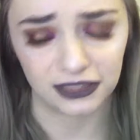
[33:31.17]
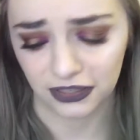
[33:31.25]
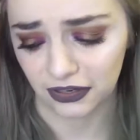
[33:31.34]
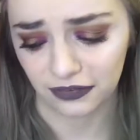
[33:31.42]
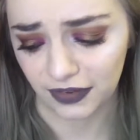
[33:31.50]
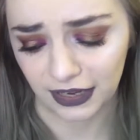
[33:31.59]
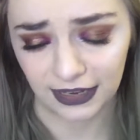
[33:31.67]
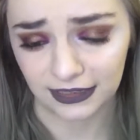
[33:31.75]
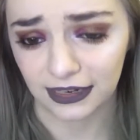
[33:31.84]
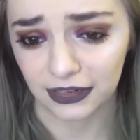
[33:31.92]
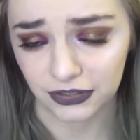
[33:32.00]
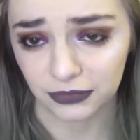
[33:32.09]
The only thing I had
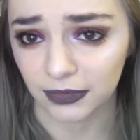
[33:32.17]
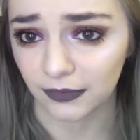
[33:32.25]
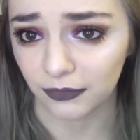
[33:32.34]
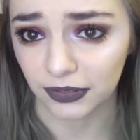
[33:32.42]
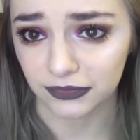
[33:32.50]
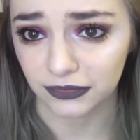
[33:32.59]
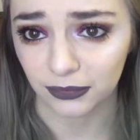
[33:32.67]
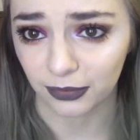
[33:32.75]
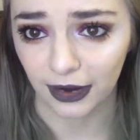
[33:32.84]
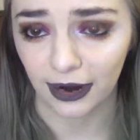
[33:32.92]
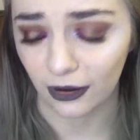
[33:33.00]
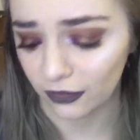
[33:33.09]
an issue with was the
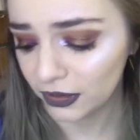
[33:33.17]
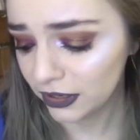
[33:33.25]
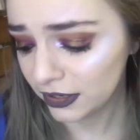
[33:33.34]
brow,